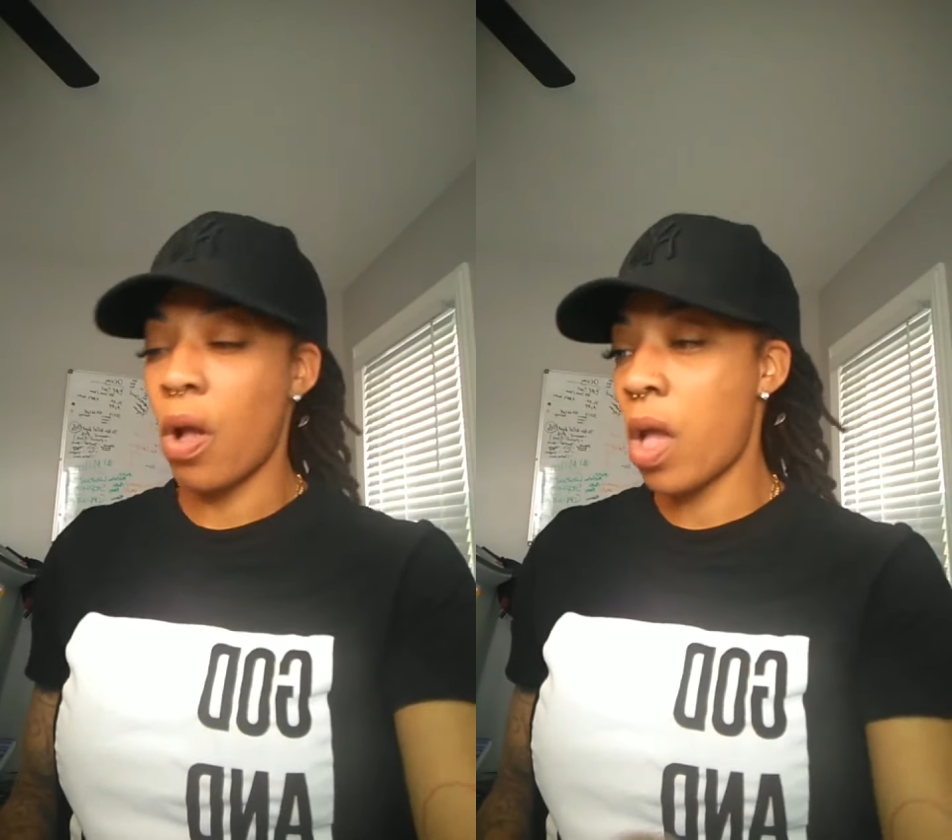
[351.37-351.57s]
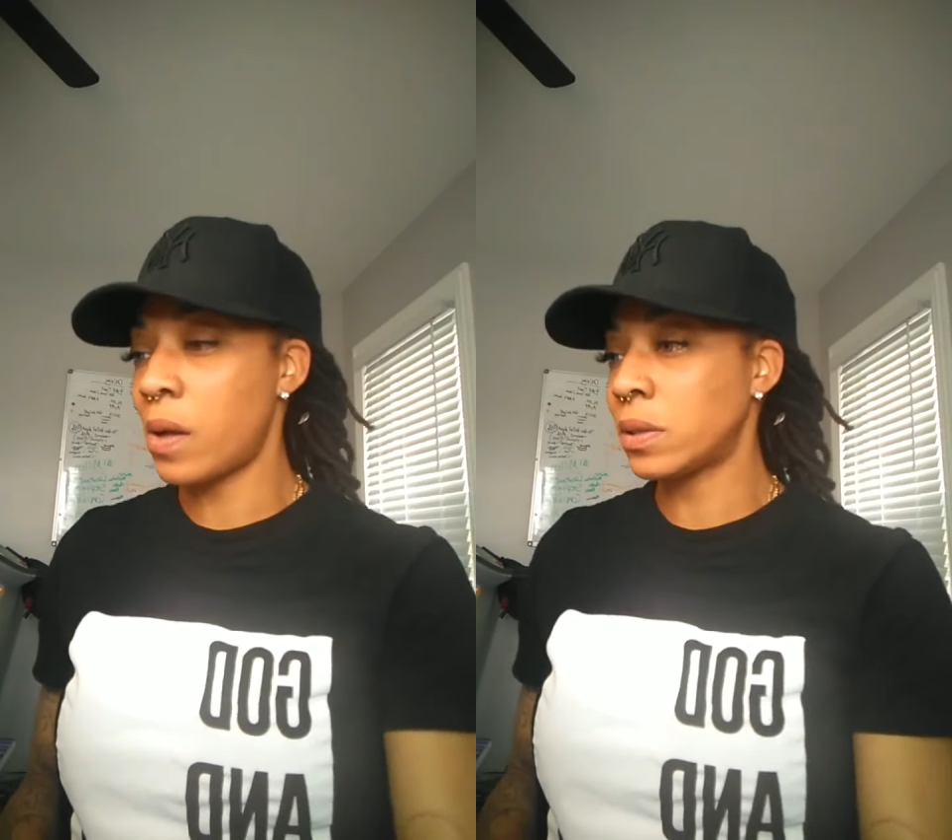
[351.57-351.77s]

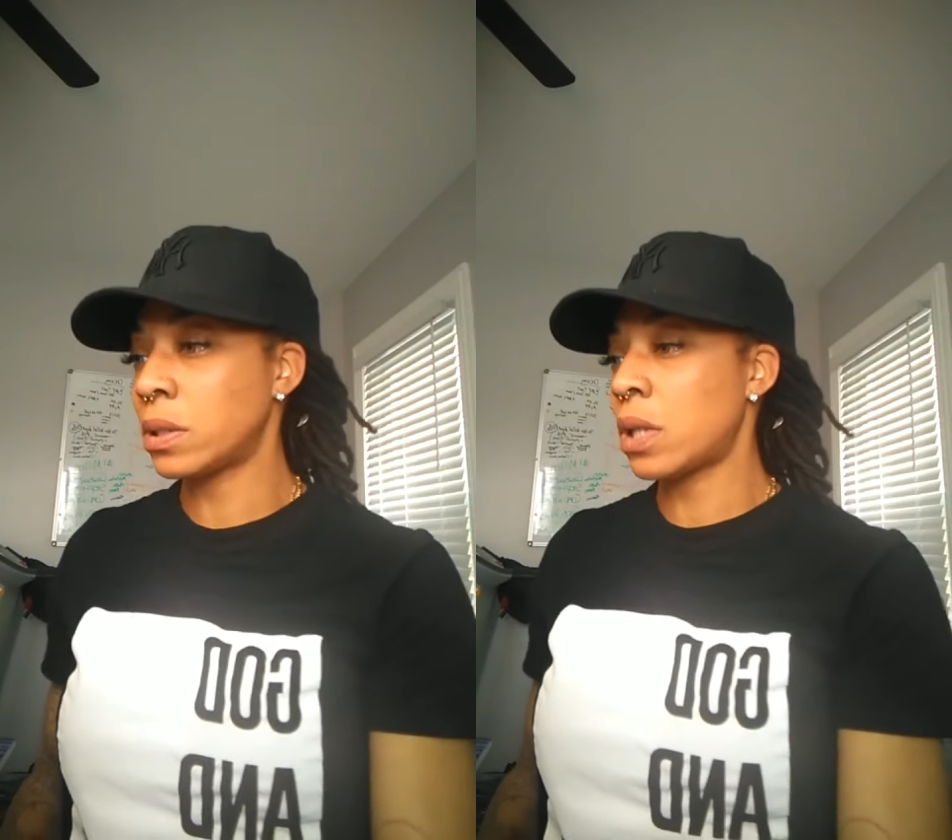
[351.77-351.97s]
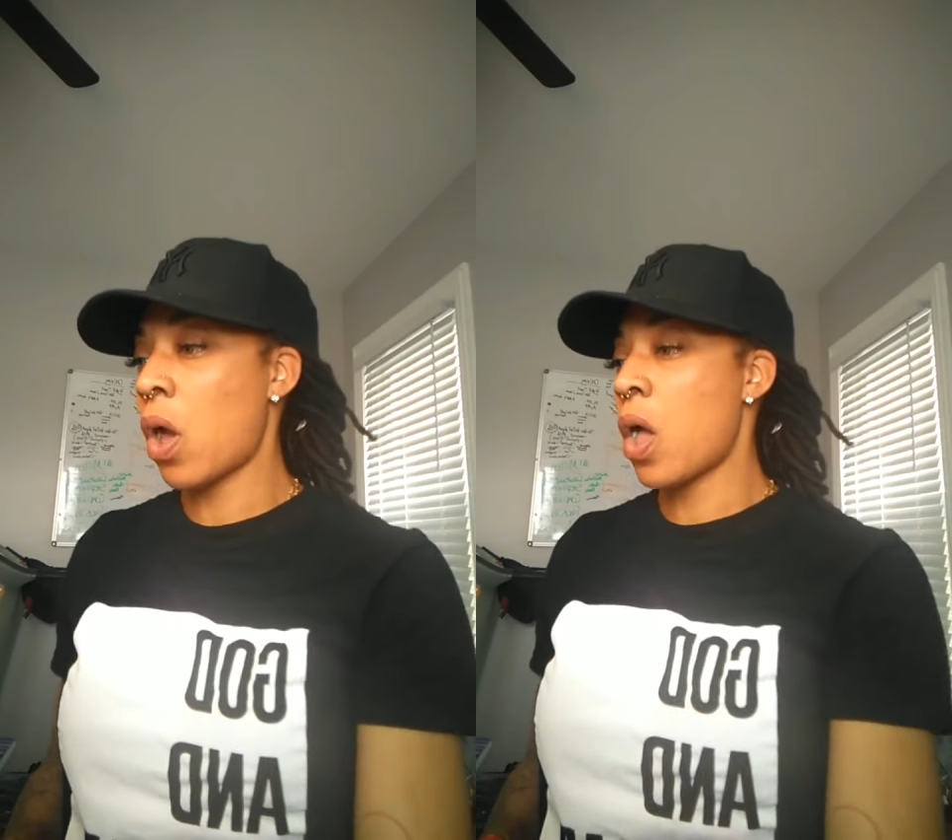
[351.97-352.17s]
very
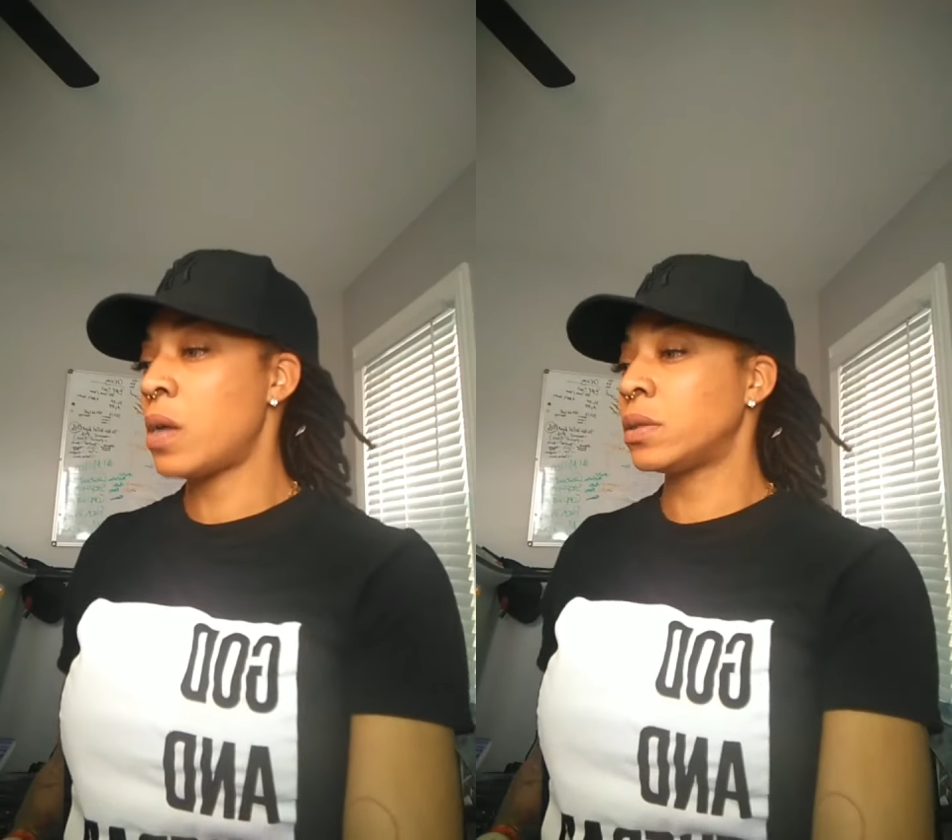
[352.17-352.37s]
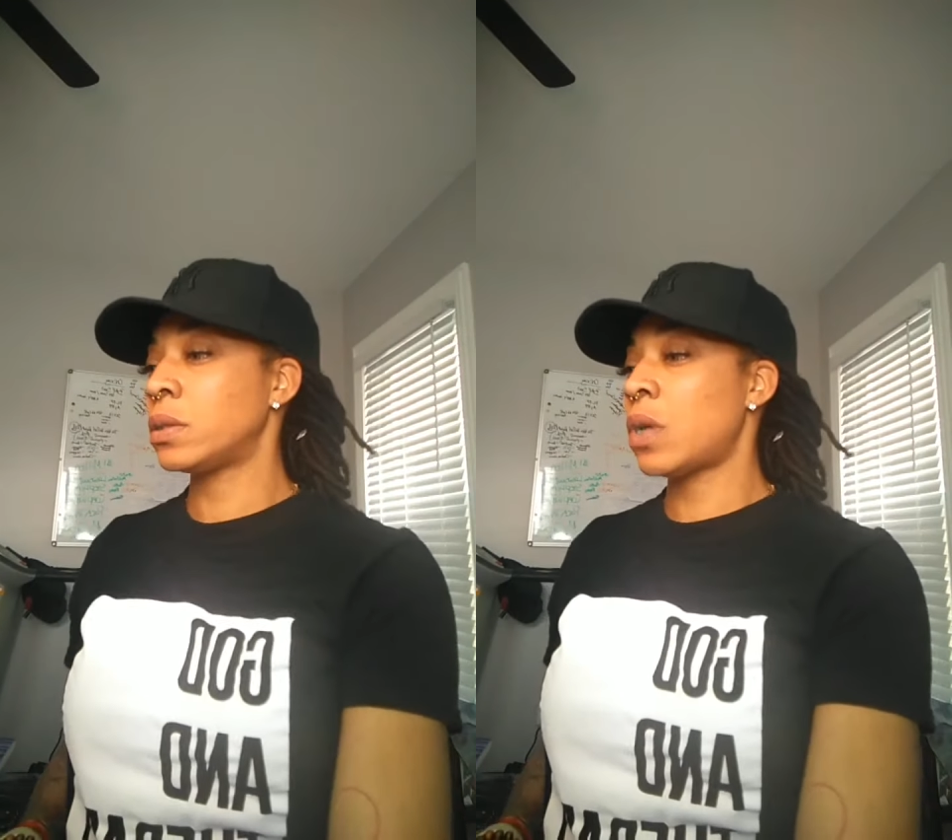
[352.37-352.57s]

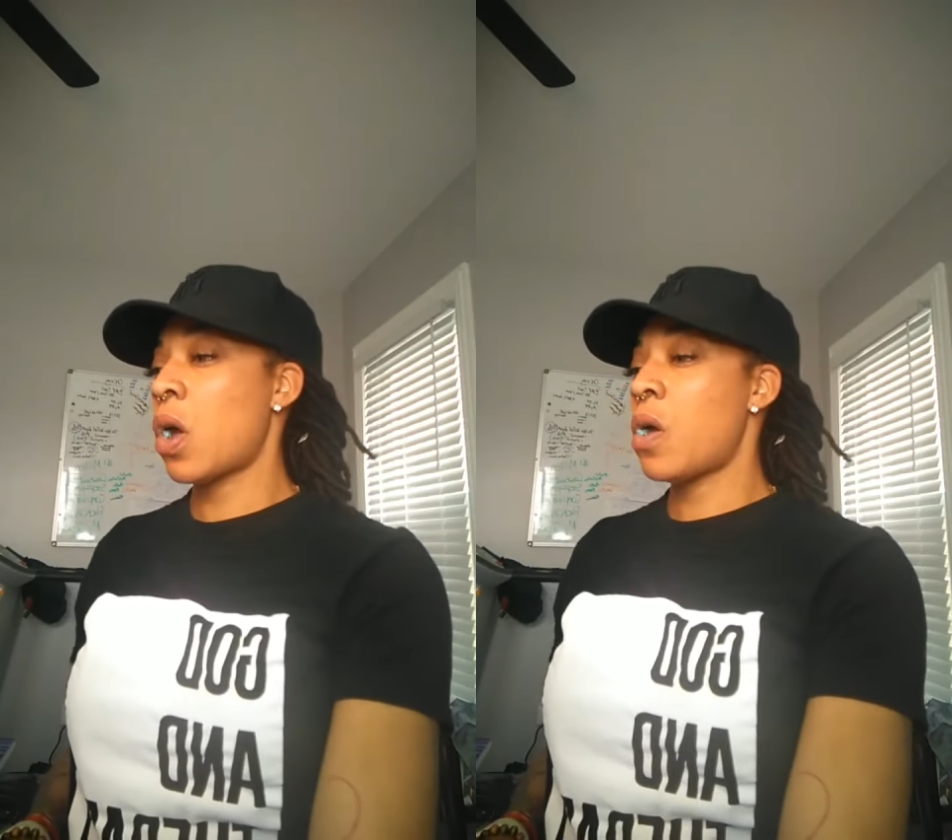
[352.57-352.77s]
famous quote,